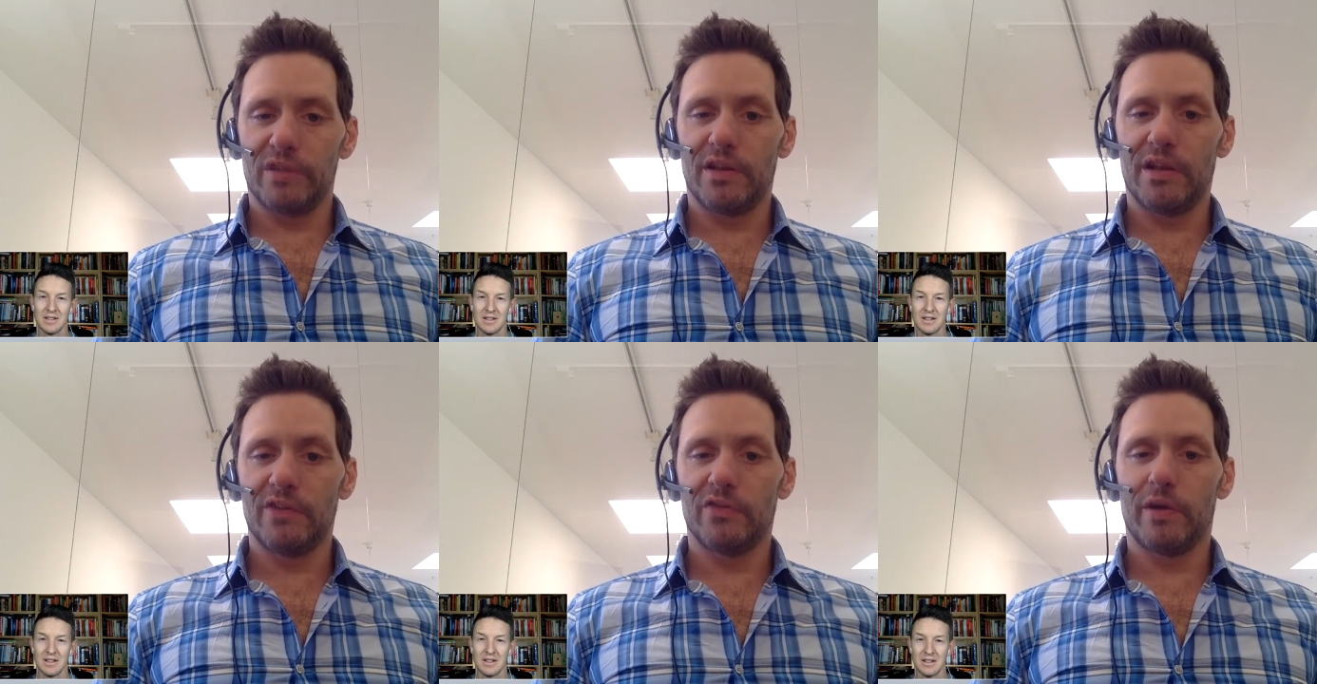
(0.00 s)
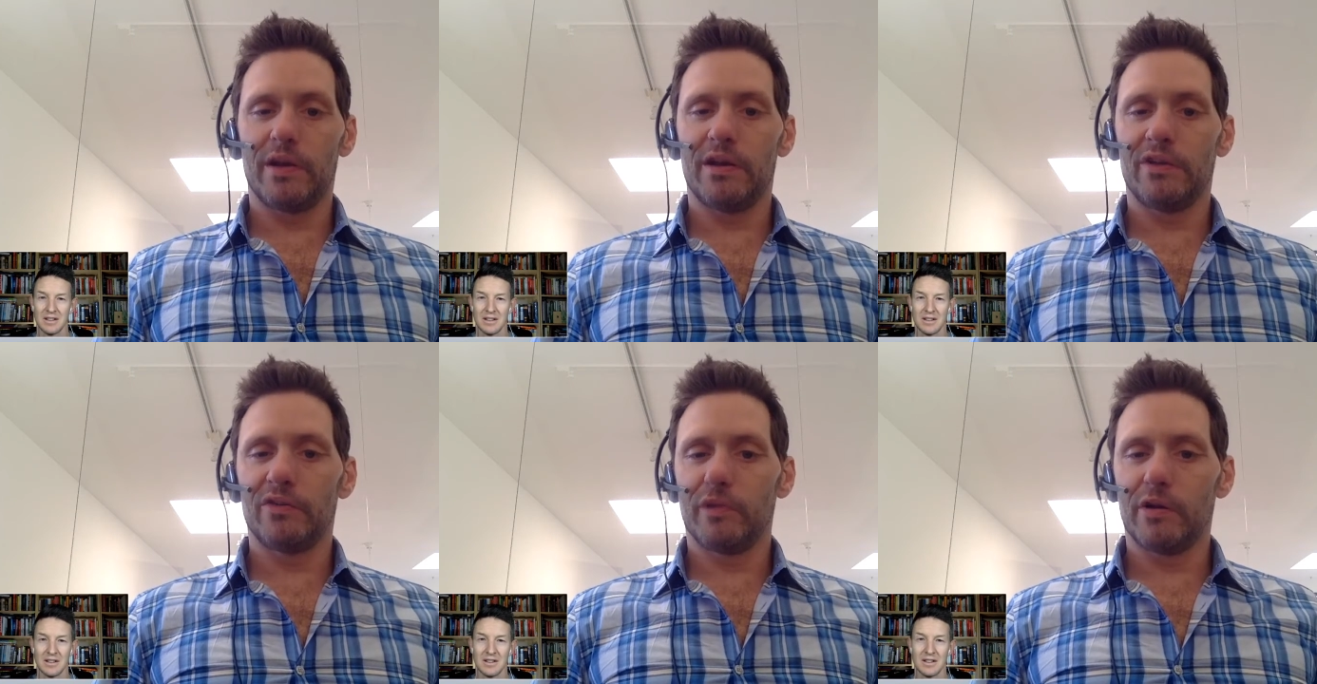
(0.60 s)
Speaker 1: is the way it
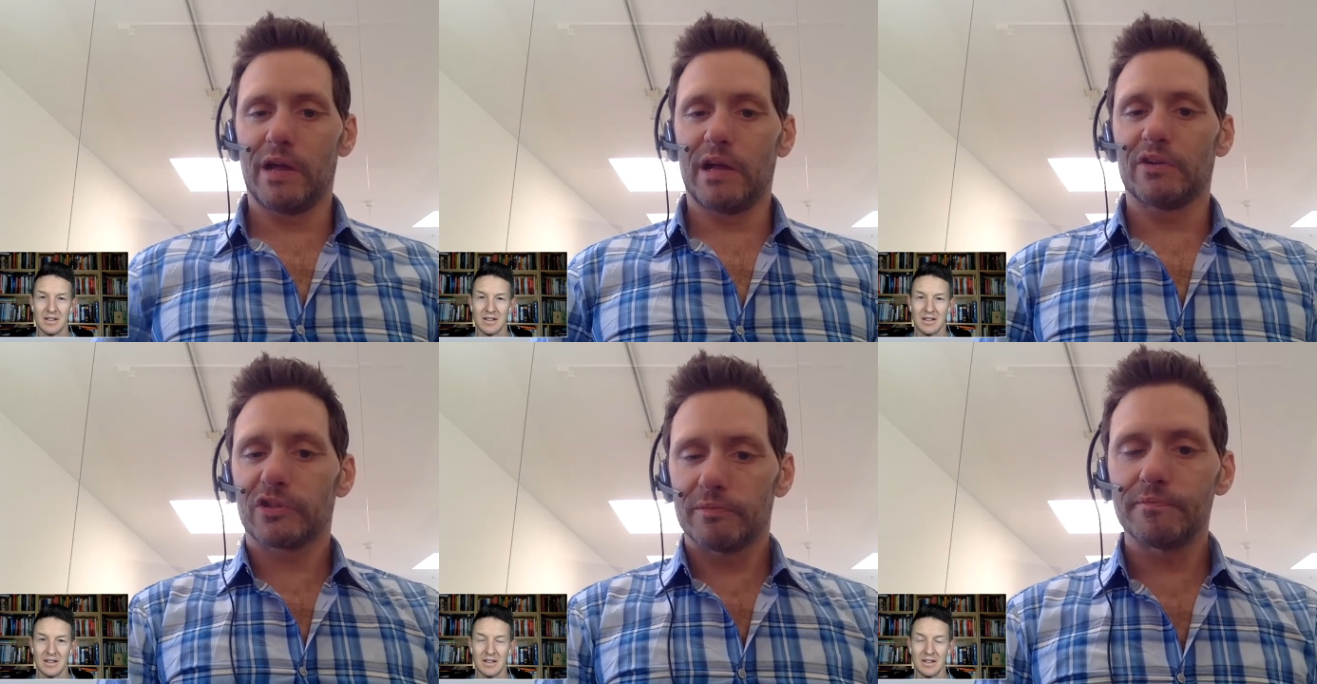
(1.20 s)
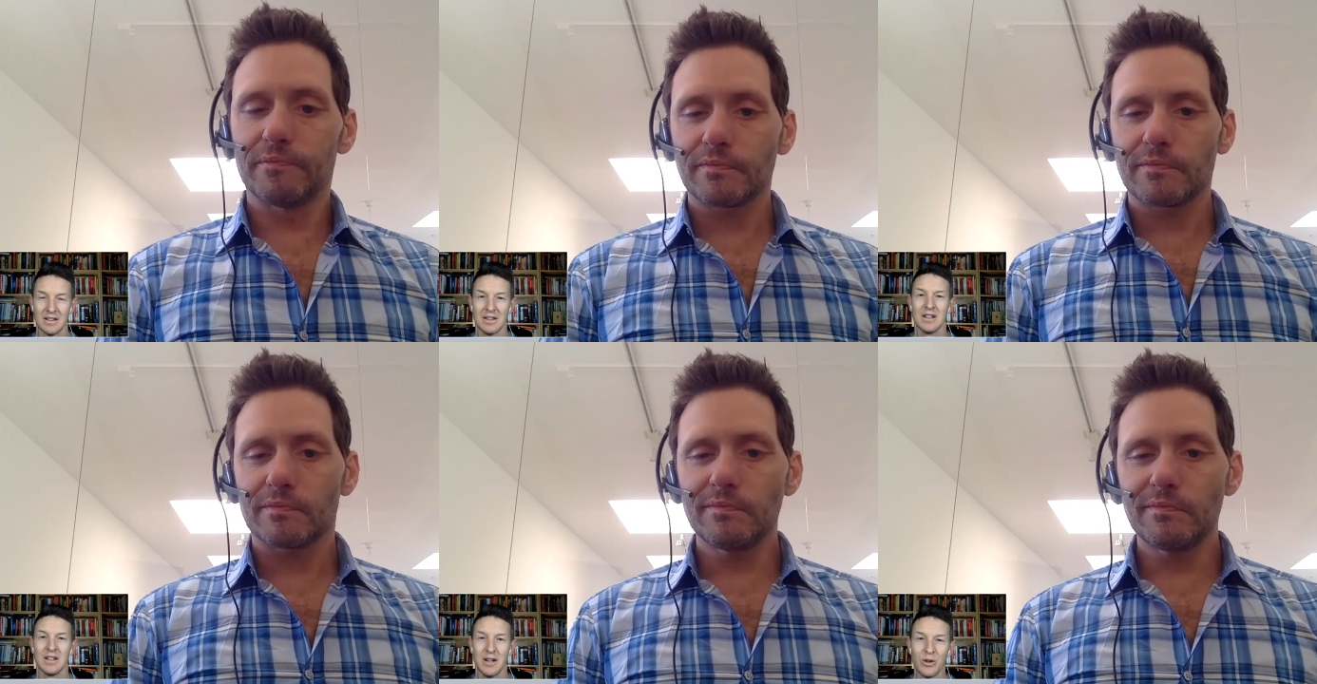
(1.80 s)
is, and we don't ask.
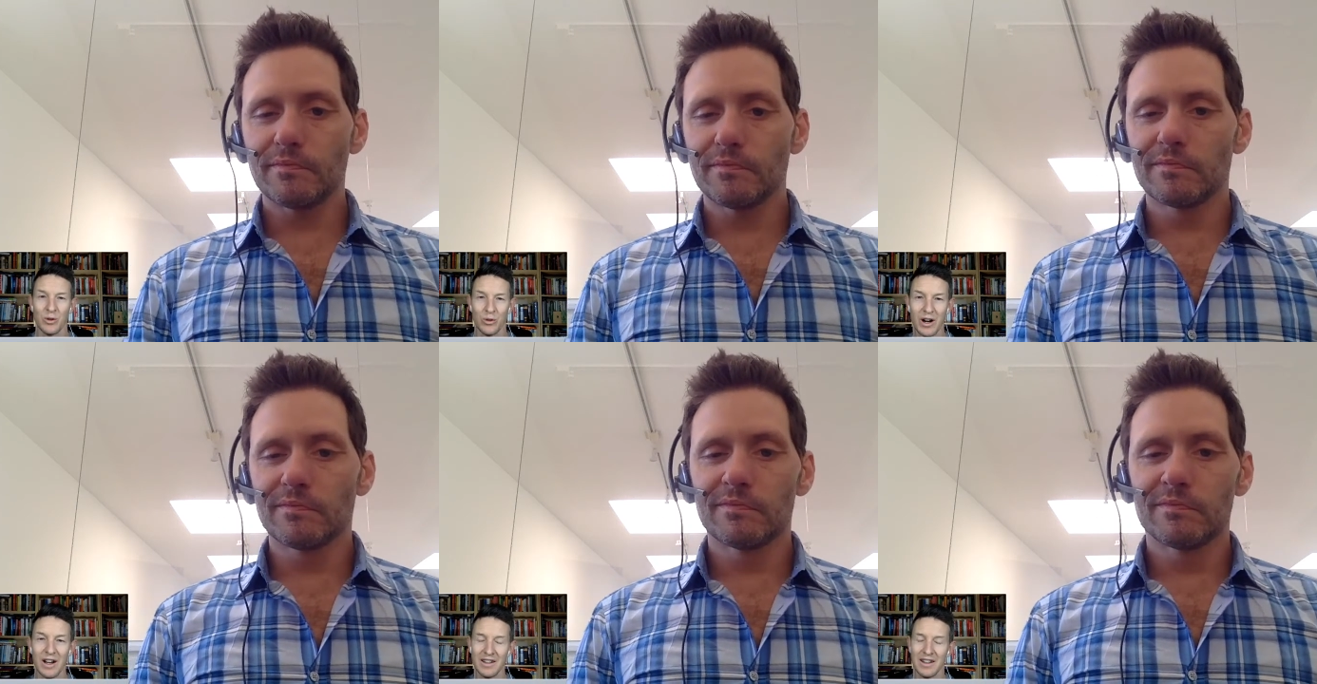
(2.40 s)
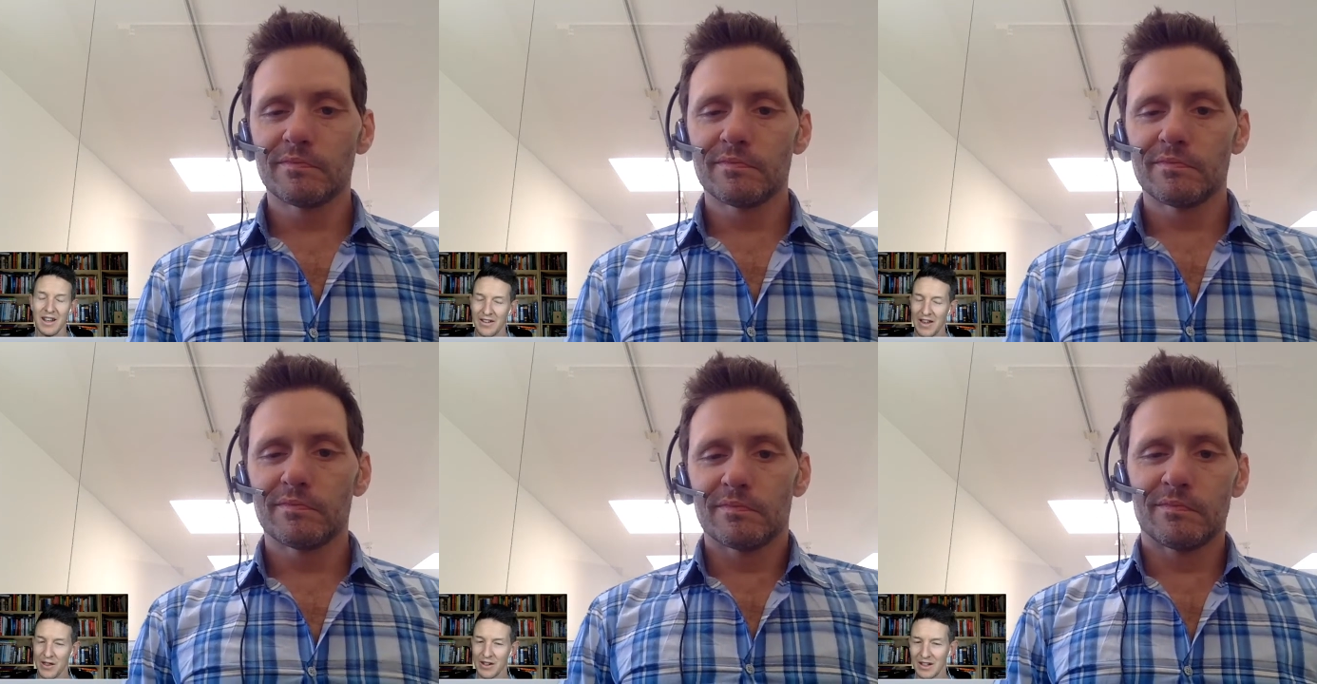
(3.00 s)
Speaker 2: Right. Yeah, and I
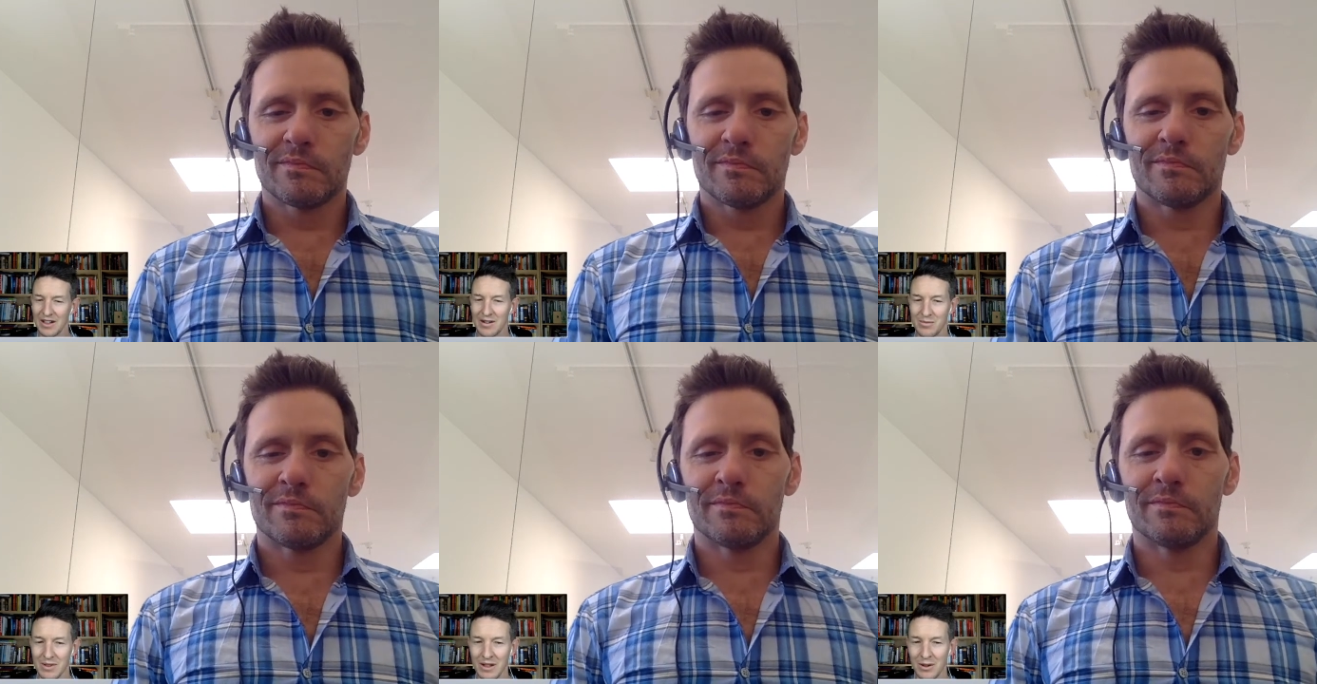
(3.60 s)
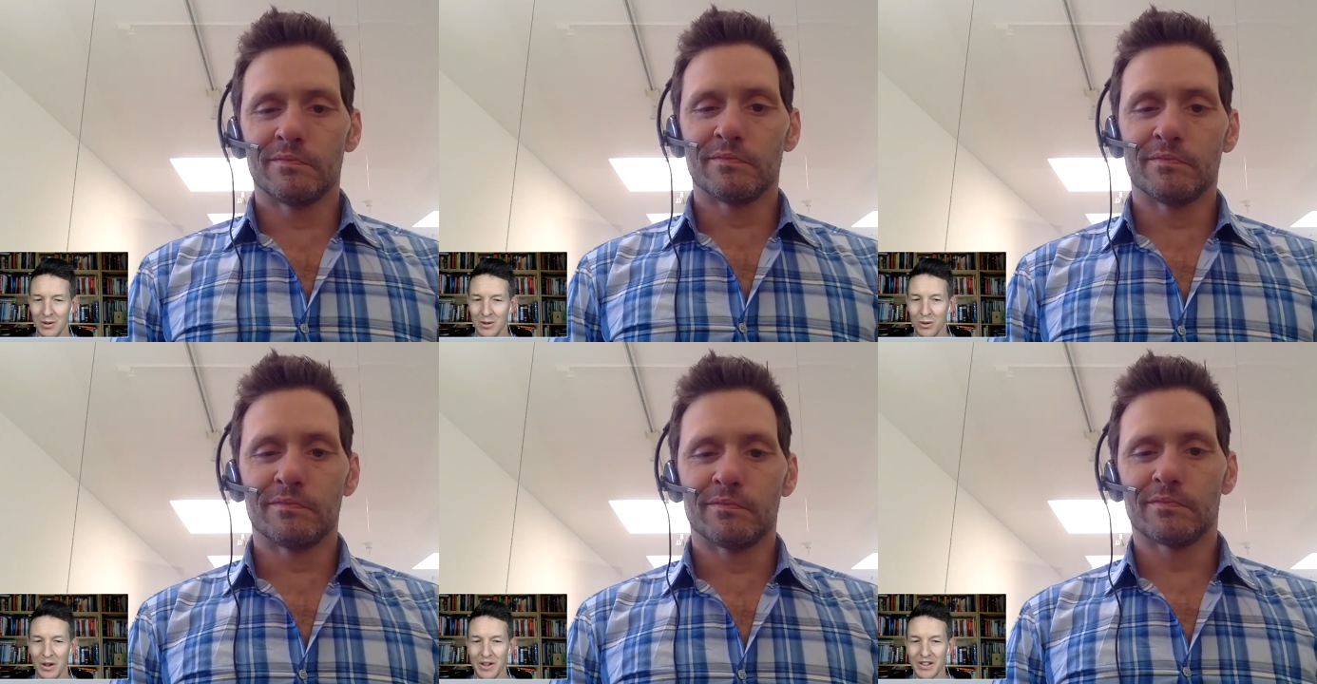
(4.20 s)
think one of
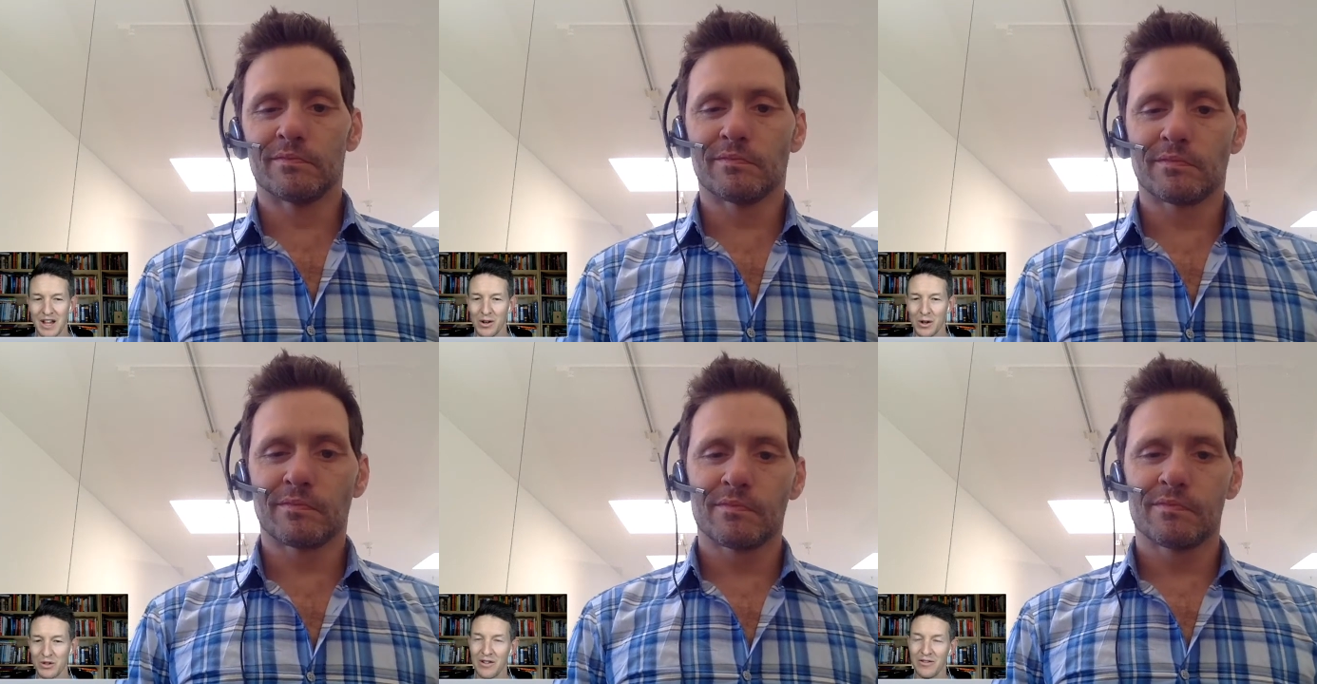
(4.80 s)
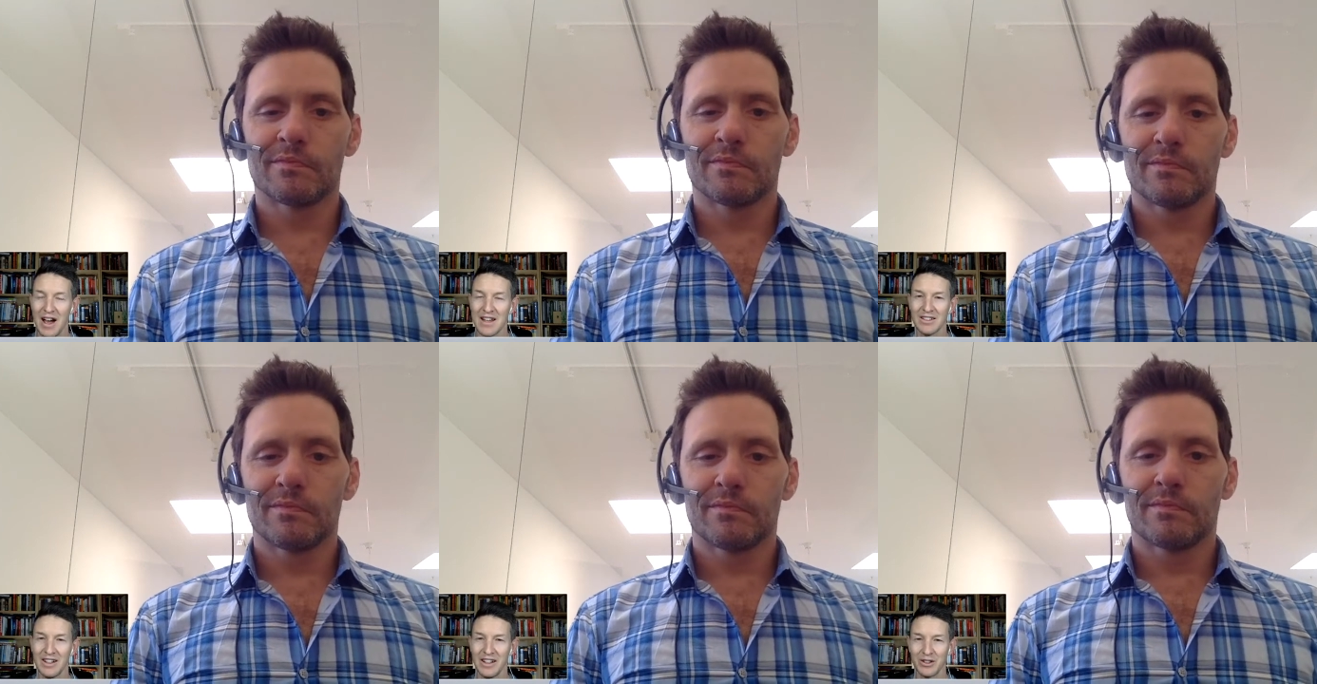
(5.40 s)
the things I've always found fascinating